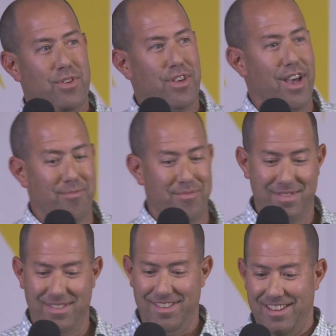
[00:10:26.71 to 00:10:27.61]
Okay?
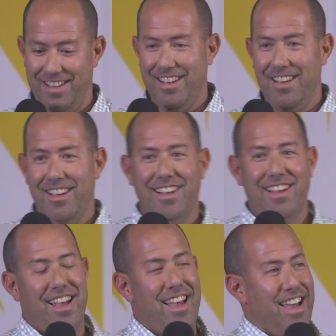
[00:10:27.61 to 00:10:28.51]

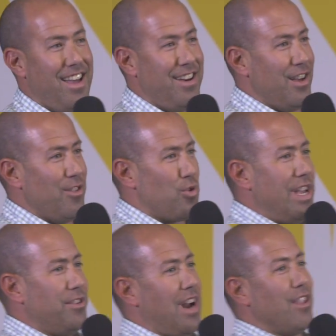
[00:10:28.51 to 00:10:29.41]
And the
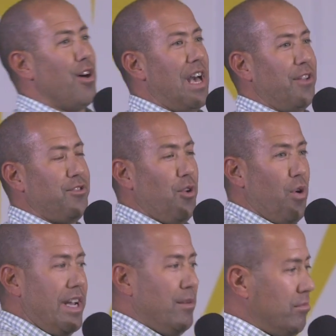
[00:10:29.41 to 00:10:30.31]
reason I love that
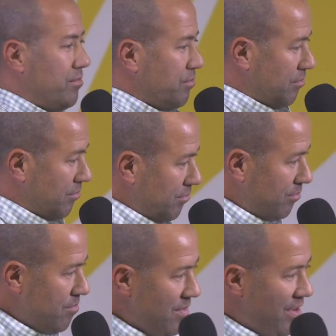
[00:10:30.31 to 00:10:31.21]
story
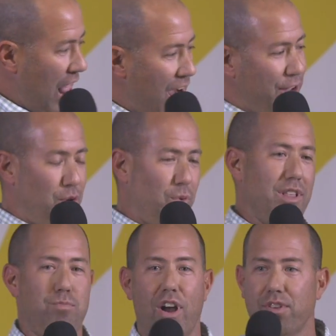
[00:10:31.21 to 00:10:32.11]
is it
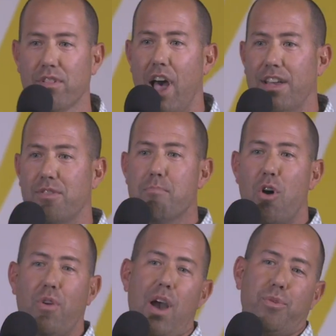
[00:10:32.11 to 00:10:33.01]
really brought to light the
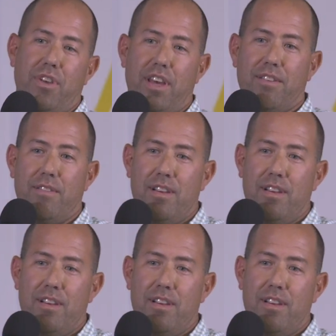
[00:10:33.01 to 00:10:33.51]
mode I was in.